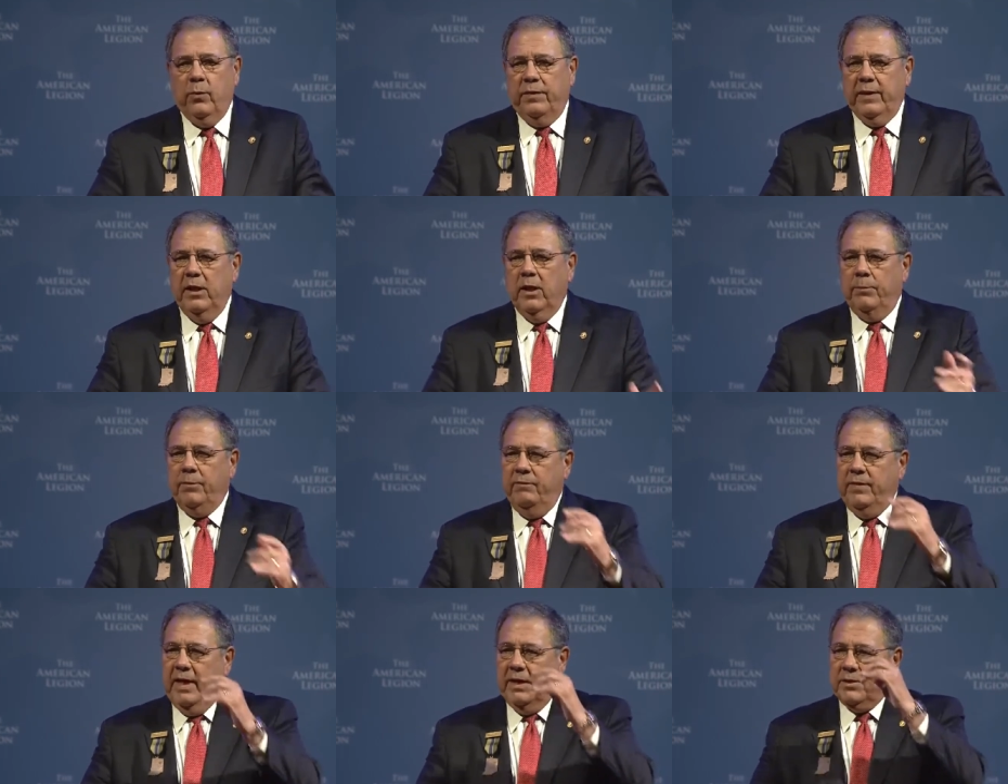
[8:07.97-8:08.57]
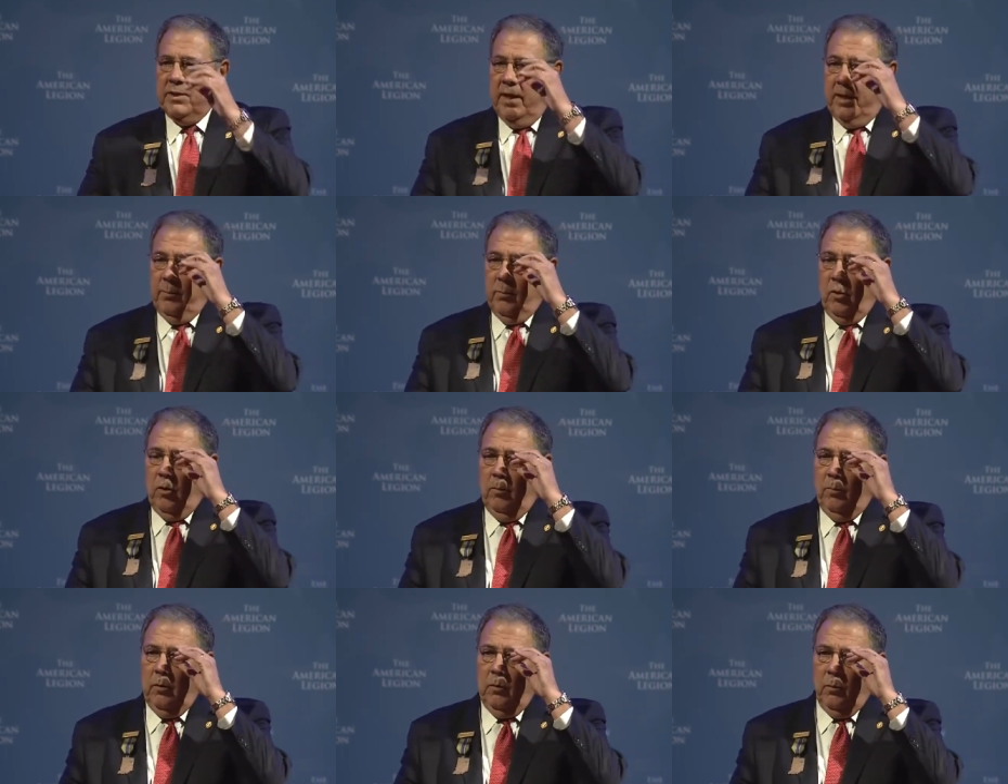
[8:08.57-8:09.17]
With the help of
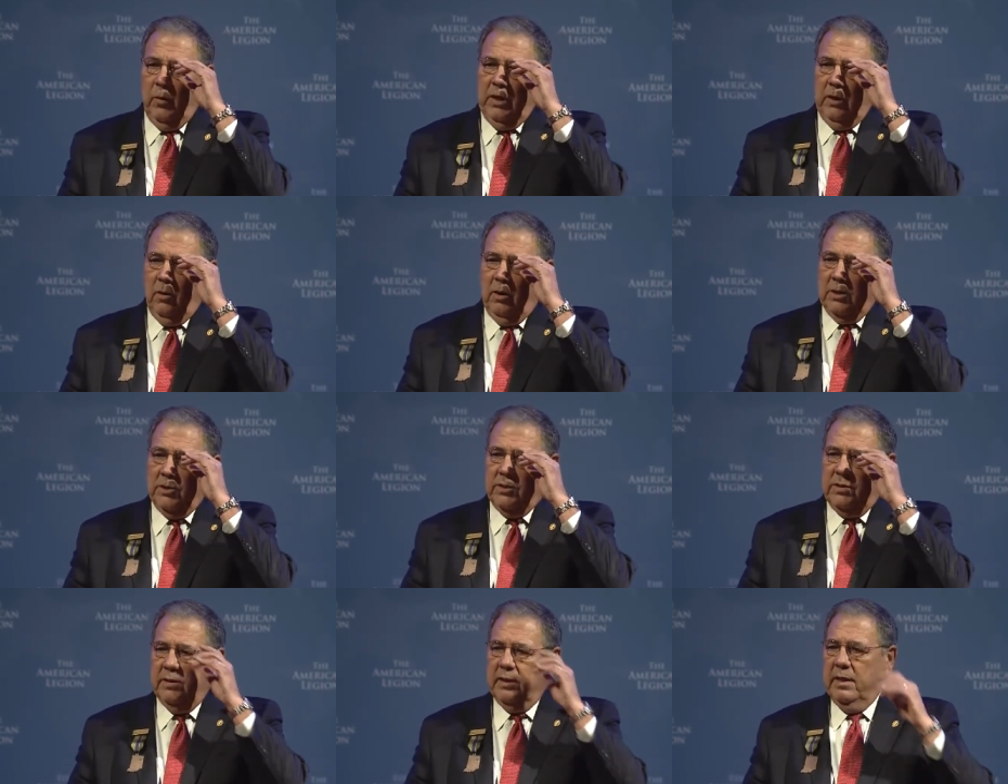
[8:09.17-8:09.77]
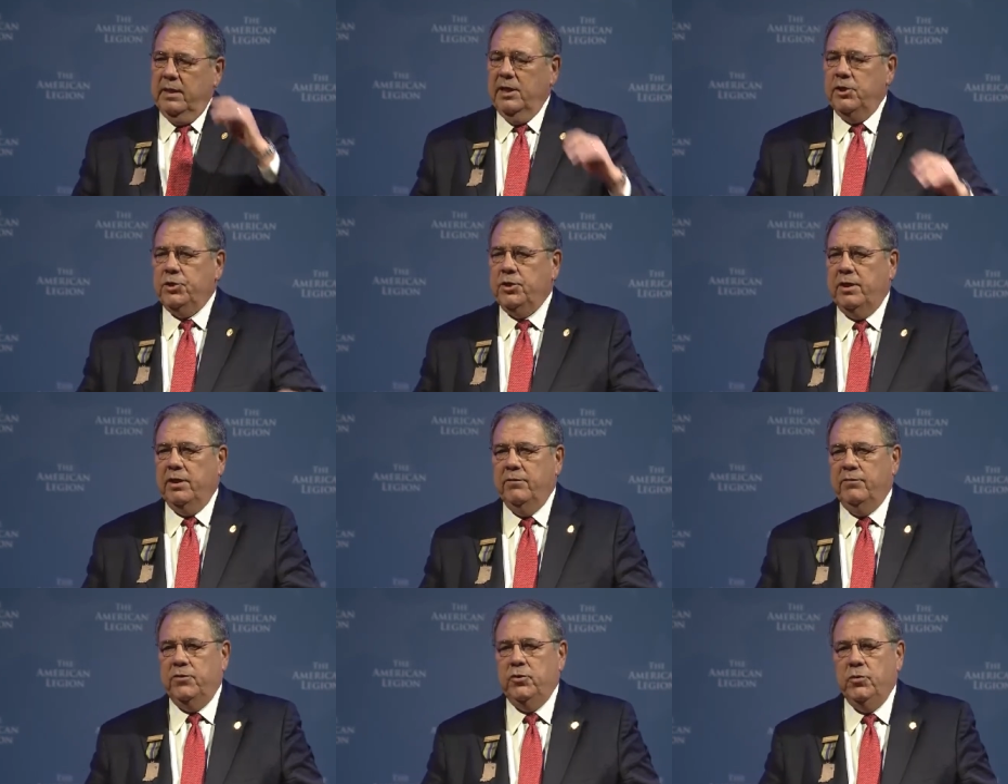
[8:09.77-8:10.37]
ExxonMobil, we launched an
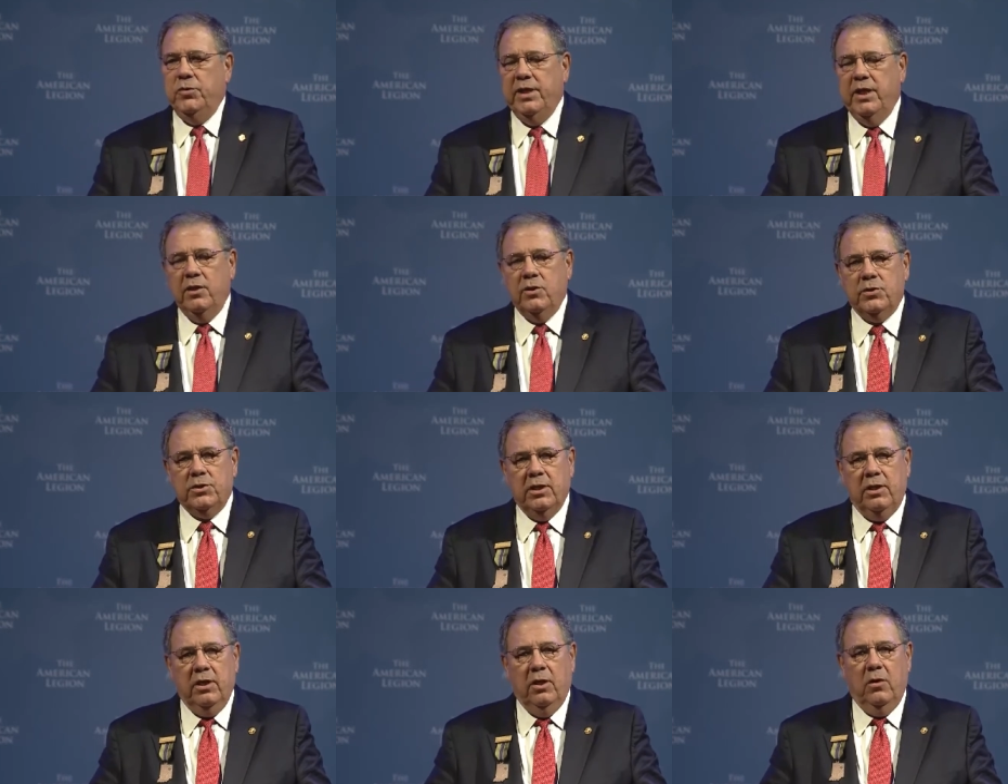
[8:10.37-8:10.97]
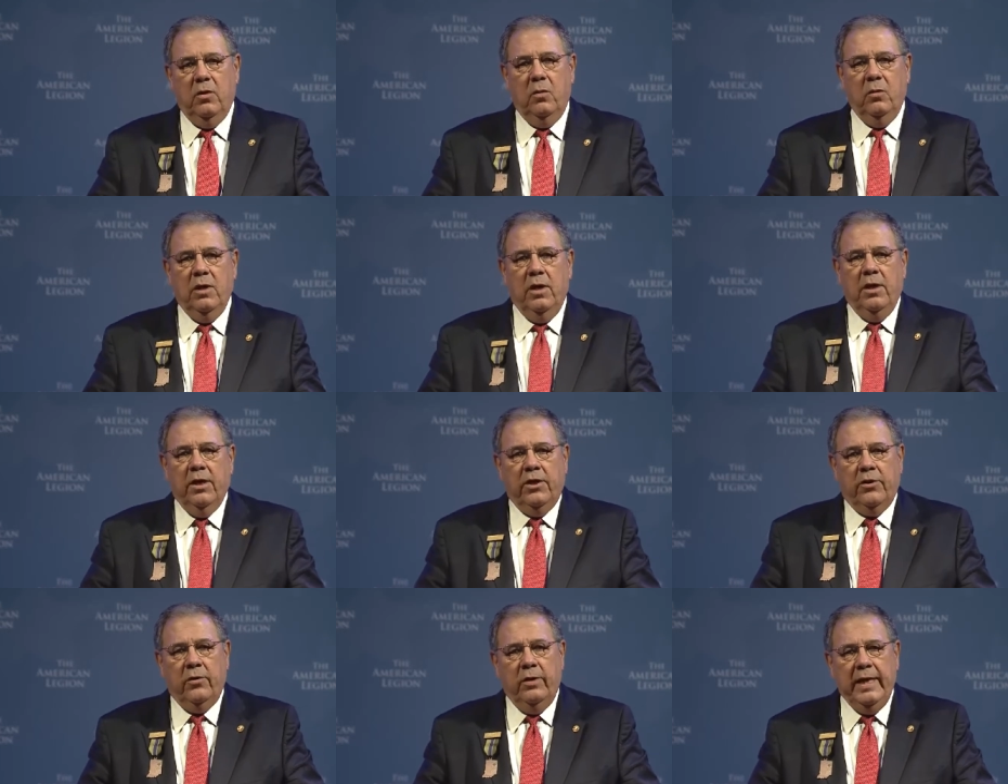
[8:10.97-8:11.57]
initiative 2 years ago,
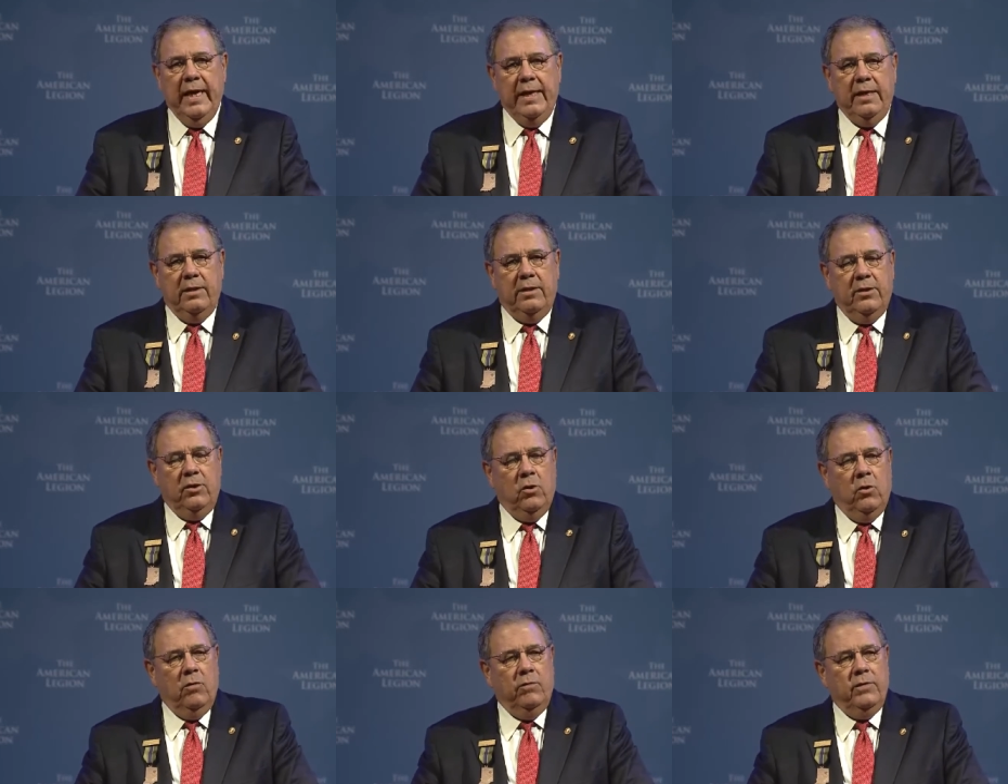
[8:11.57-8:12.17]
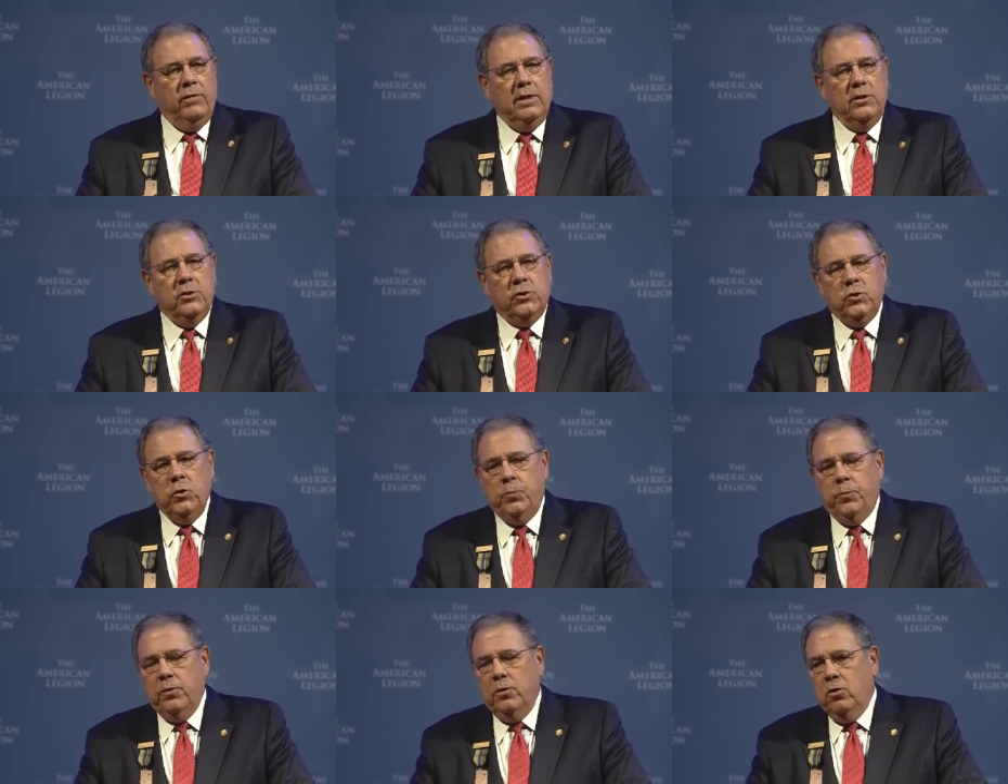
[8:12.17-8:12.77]
created the NOVA and
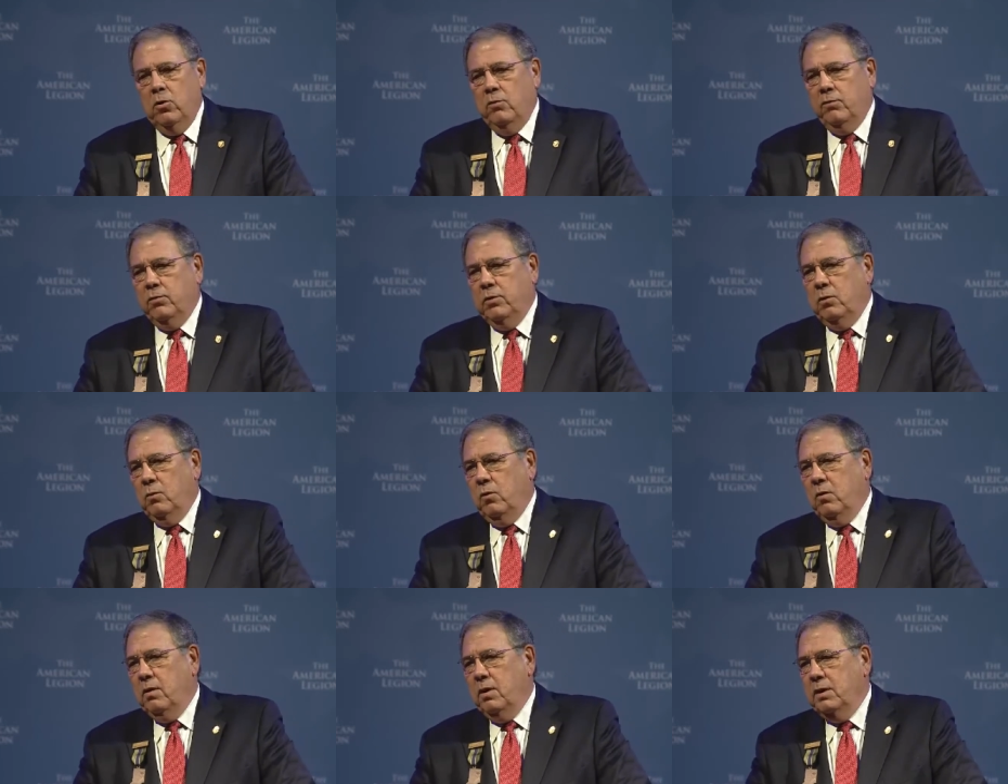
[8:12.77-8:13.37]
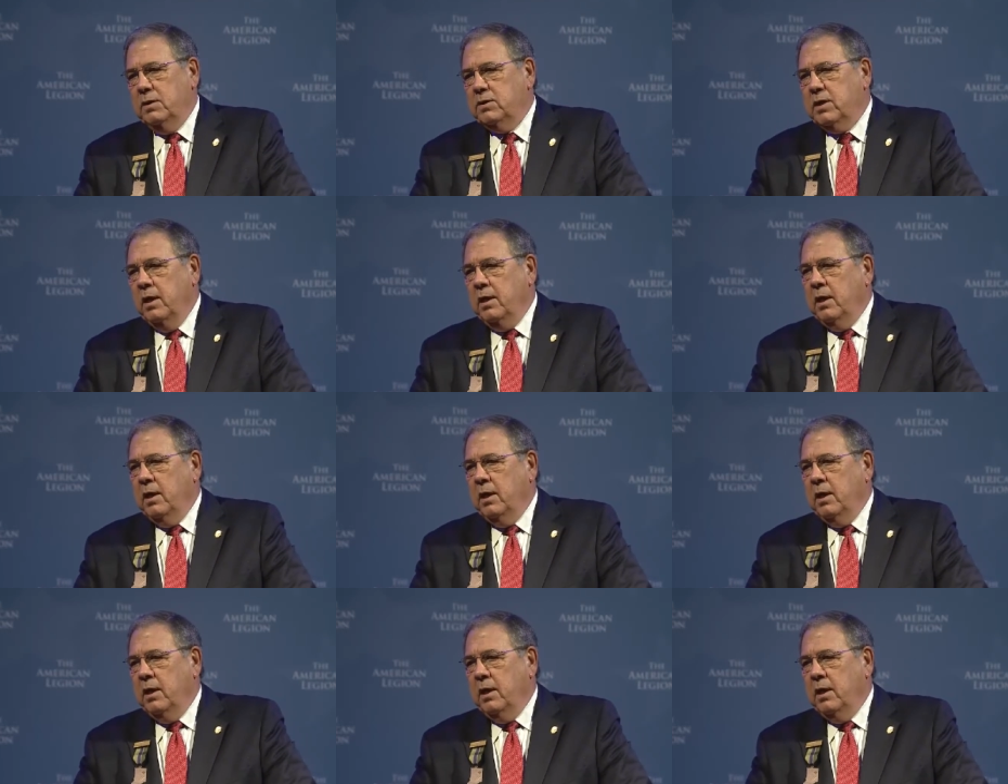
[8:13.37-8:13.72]
Supernova Awards